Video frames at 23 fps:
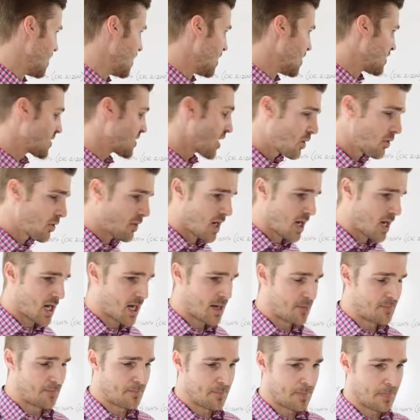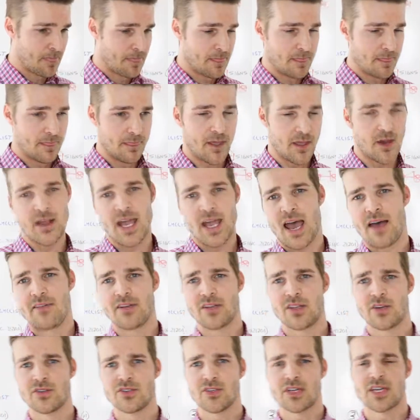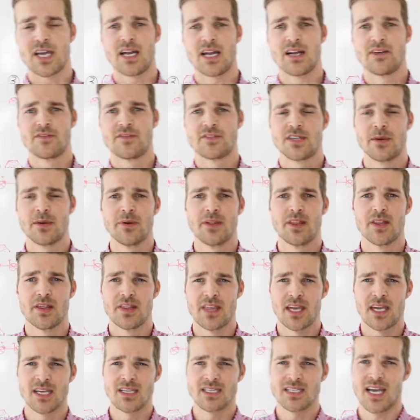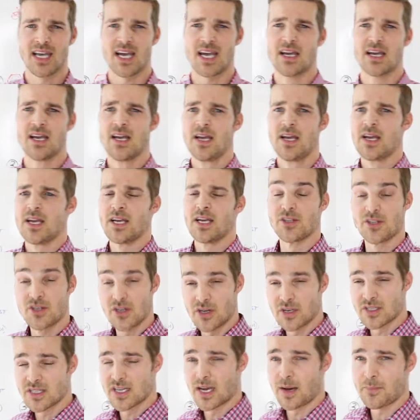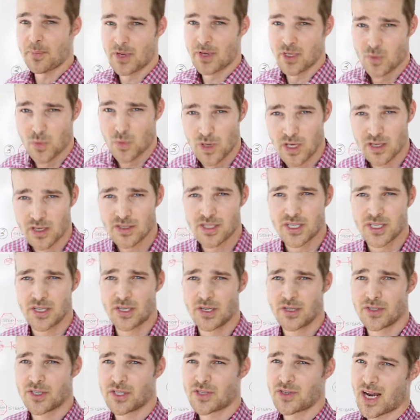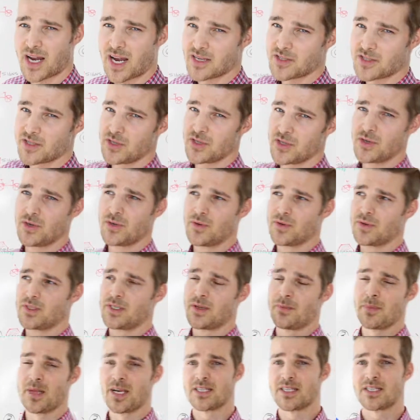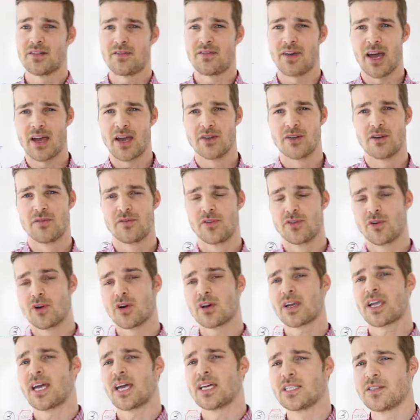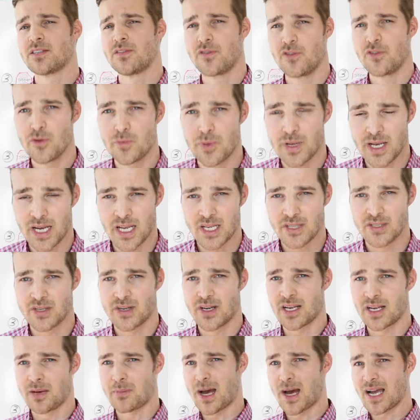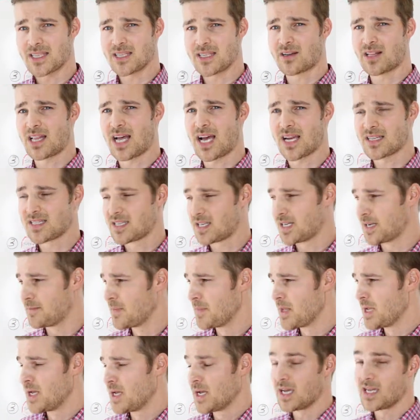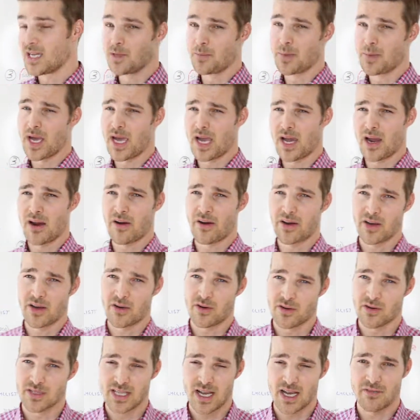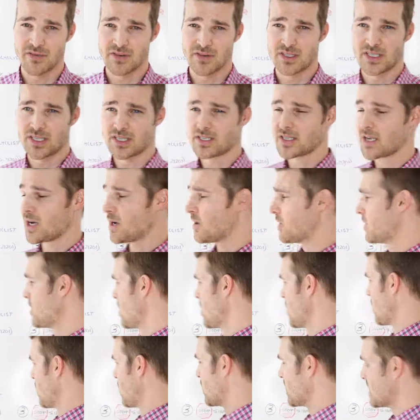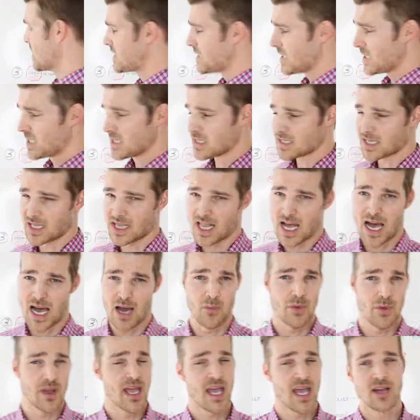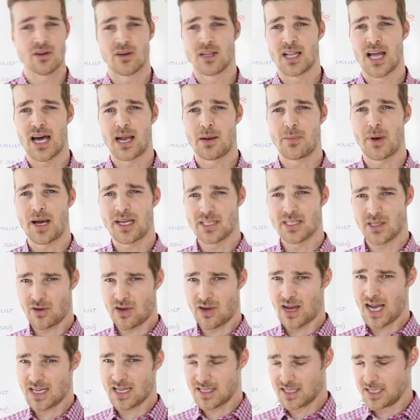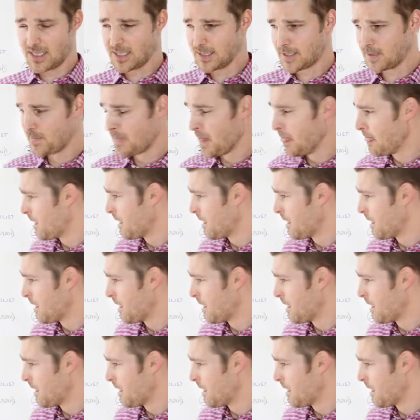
So there you have it. Those are kind of some of the things that insurance companies will do to try to diminish the value of your case if you've been injured in a bicycle accident in the Bay Area or San Francisco We see this a lot. We handle a lot of bicycle accidents.